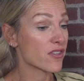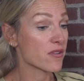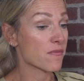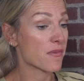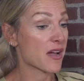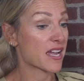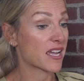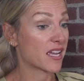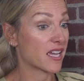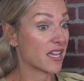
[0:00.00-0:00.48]

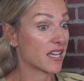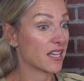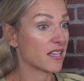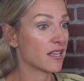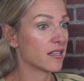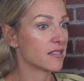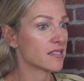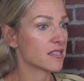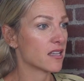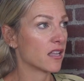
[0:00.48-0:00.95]
my
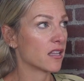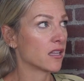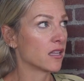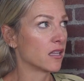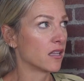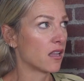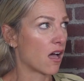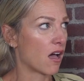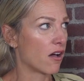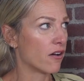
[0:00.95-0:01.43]
kids
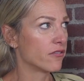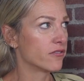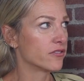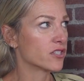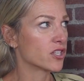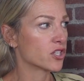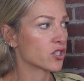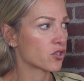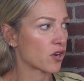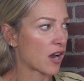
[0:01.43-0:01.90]
love
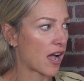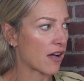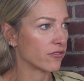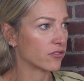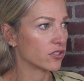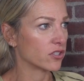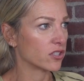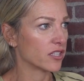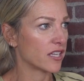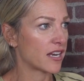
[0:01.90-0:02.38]
to
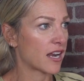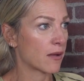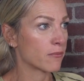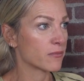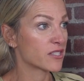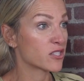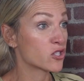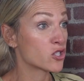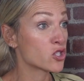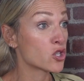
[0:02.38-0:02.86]
travel, and I'm
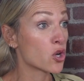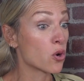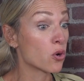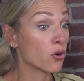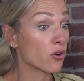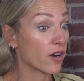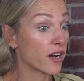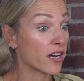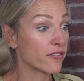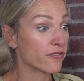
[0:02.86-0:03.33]
so
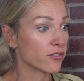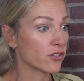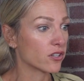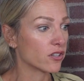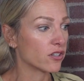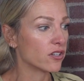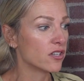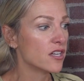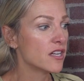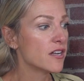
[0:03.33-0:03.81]

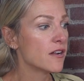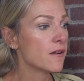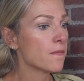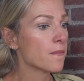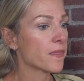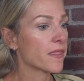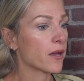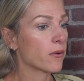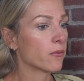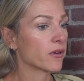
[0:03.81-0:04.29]
grateful
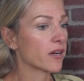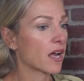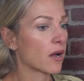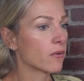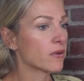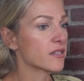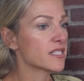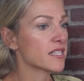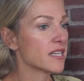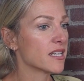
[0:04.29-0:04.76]
that when I
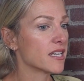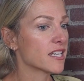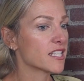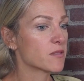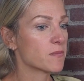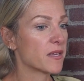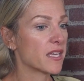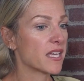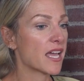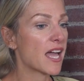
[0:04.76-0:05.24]
was at
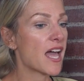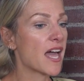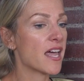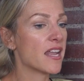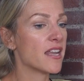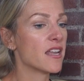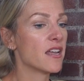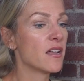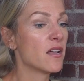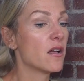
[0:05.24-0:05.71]

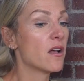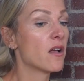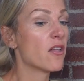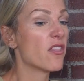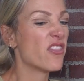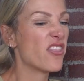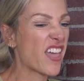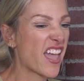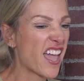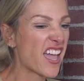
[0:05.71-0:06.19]
ESPN,
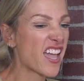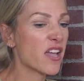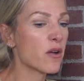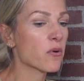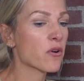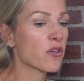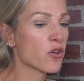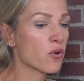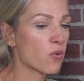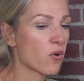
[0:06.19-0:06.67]
they
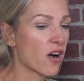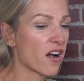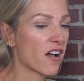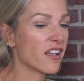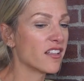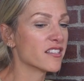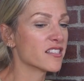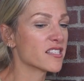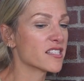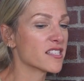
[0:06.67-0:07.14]
were the
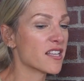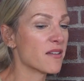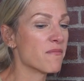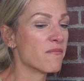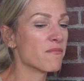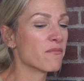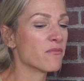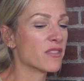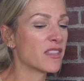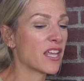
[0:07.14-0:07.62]
ones
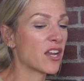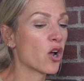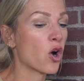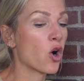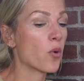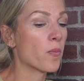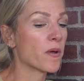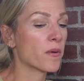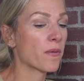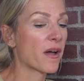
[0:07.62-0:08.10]
that
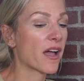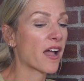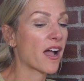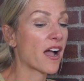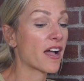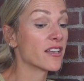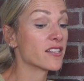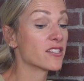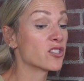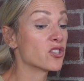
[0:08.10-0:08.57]
opened my
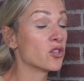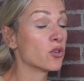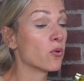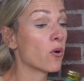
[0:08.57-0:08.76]
eyes to,